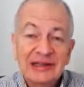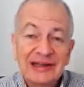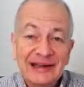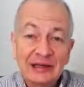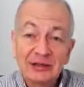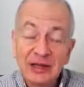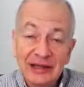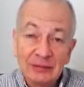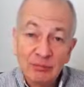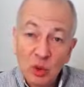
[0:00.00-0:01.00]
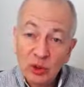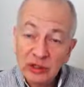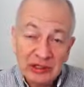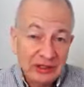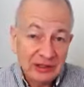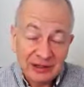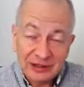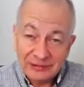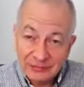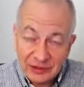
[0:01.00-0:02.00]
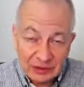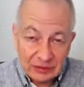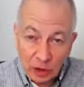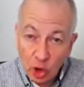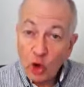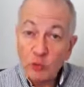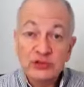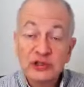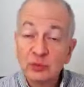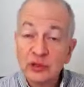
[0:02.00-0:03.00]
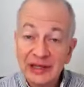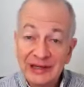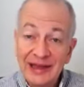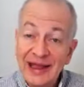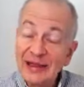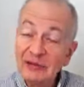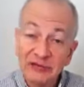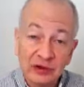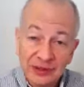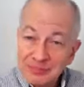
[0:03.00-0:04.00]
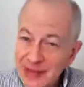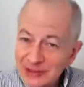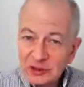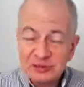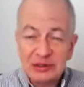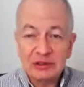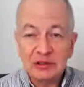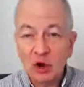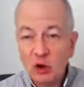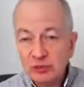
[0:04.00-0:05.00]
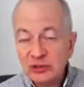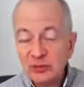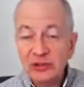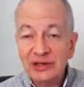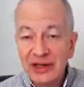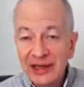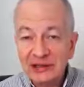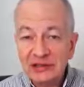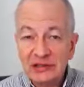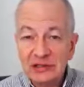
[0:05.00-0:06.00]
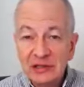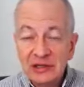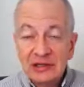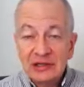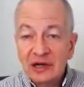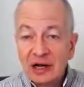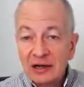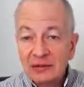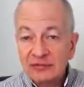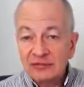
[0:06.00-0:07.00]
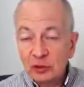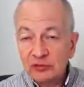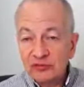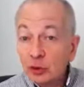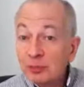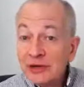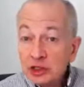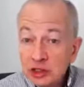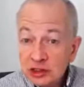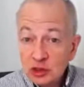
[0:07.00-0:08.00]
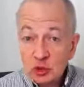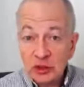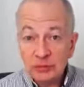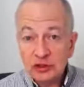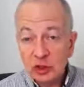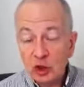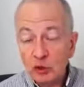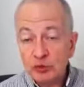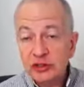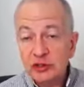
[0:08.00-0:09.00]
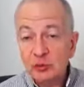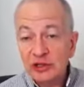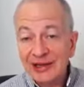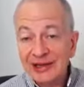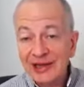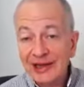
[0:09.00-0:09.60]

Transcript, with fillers: and mourning, the hopes that we had had for commencement, the hopes that we had had to, for missions trips, the hopes that we had